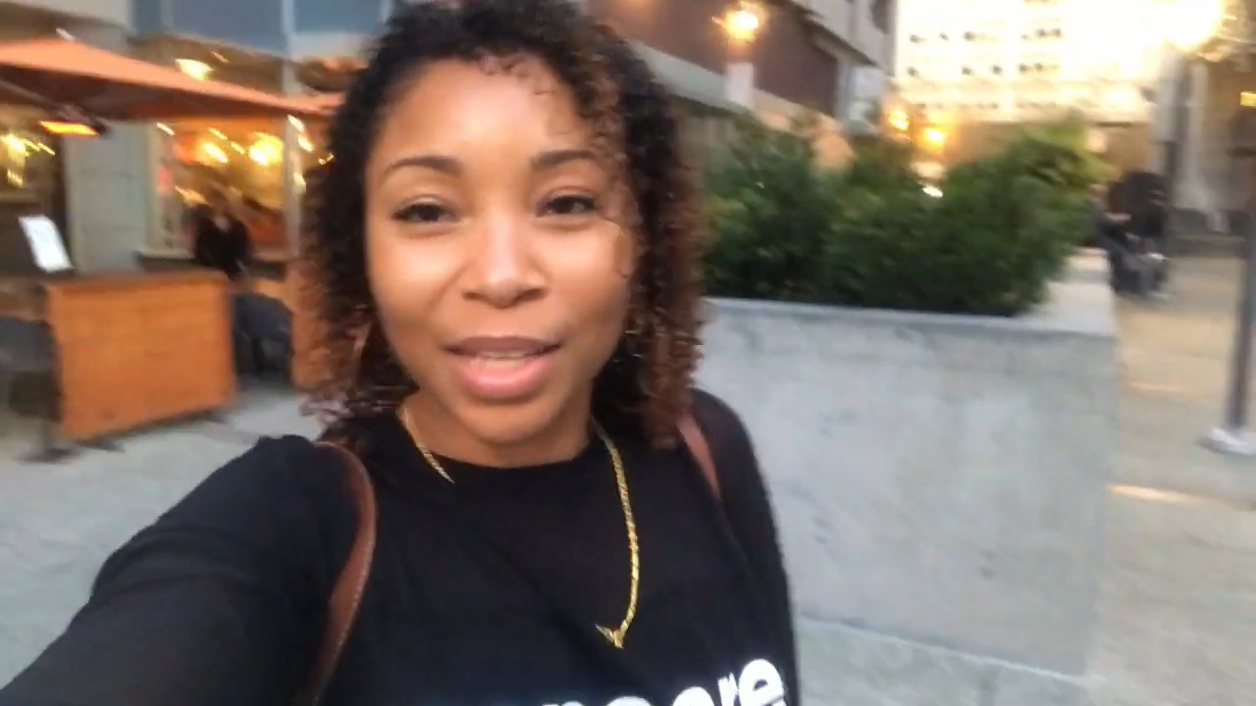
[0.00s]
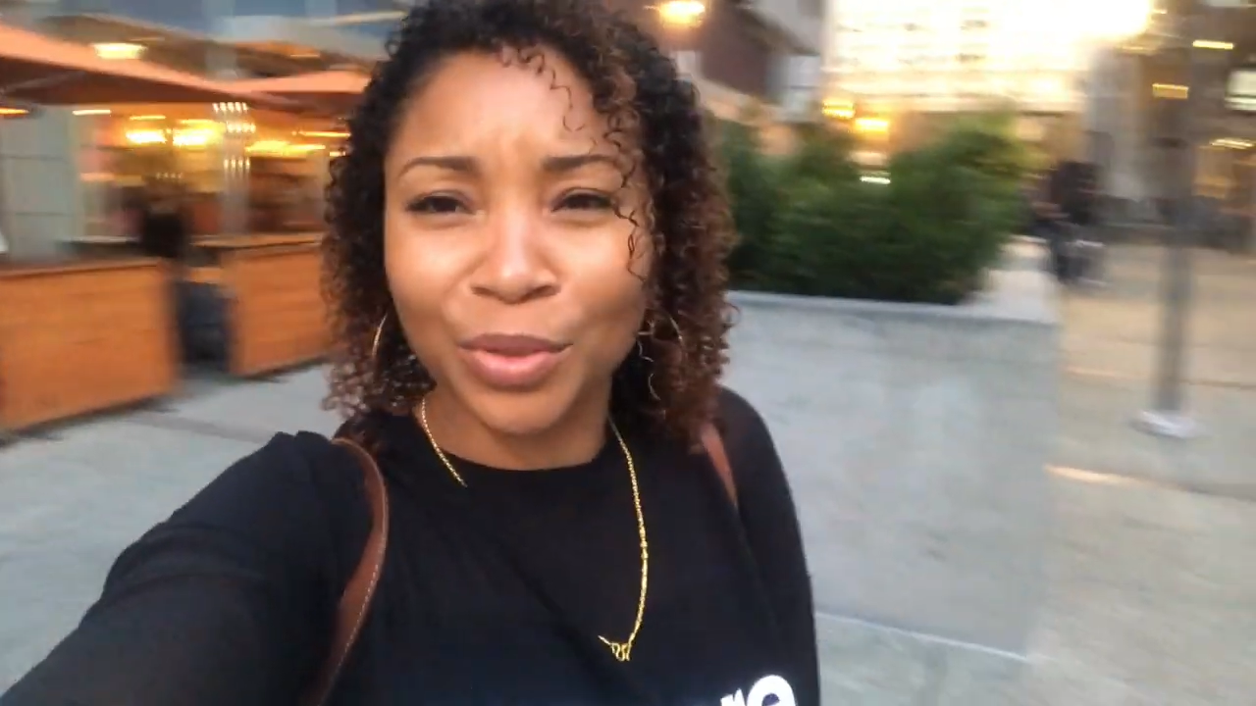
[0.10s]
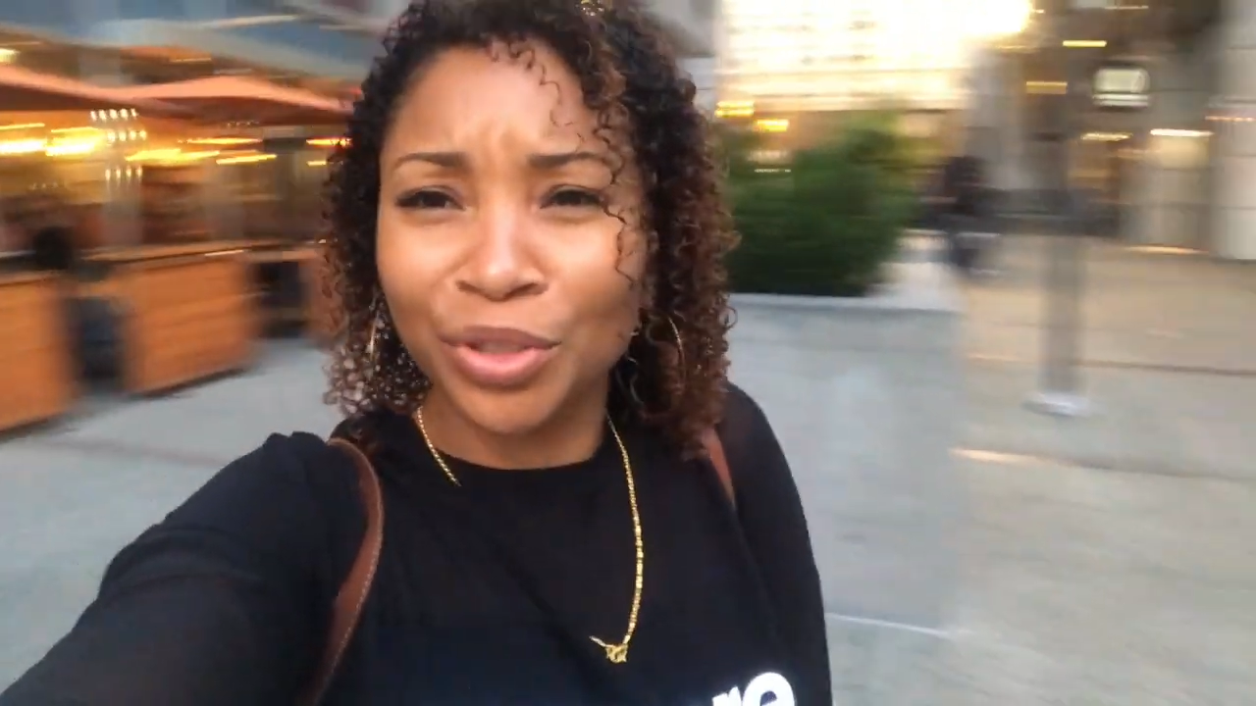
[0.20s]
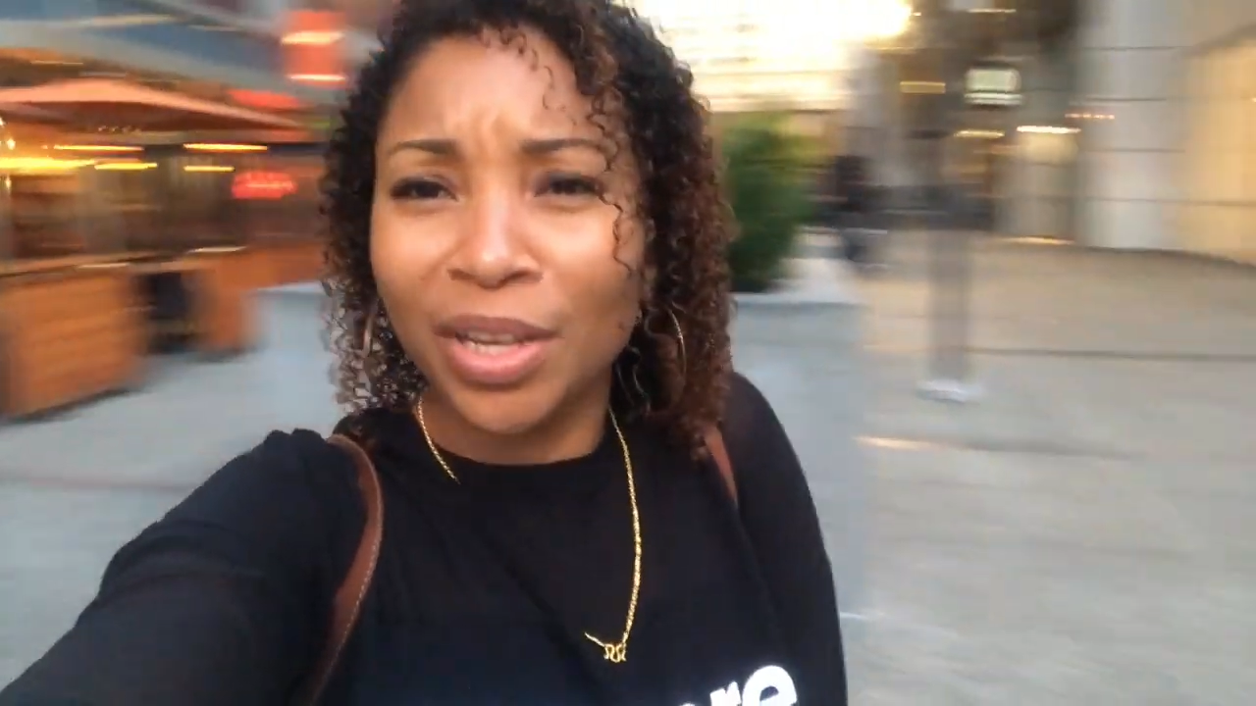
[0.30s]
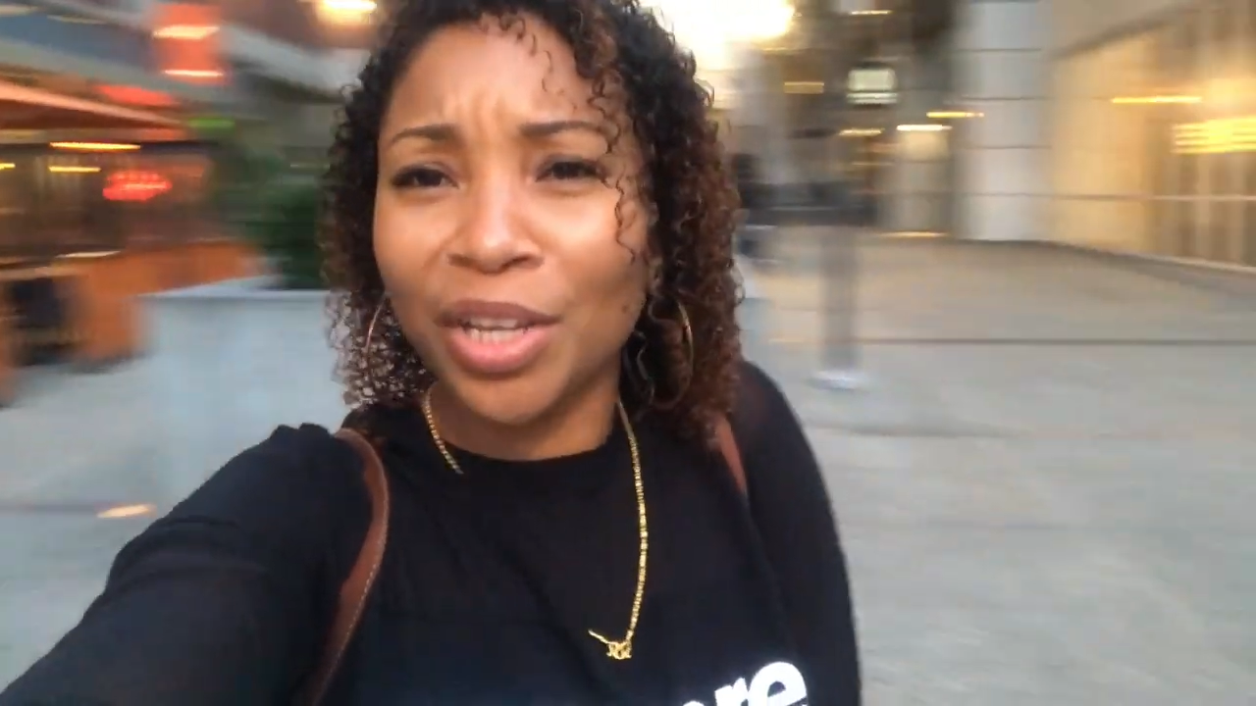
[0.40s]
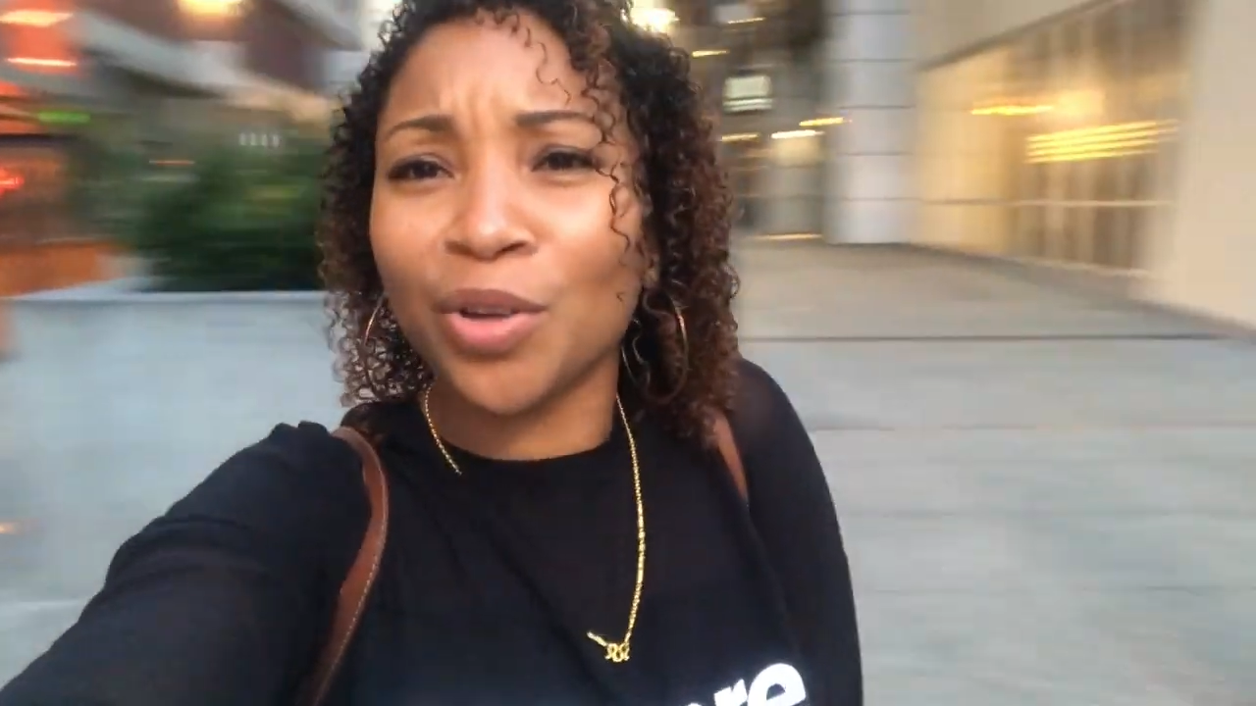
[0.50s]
That's what you need.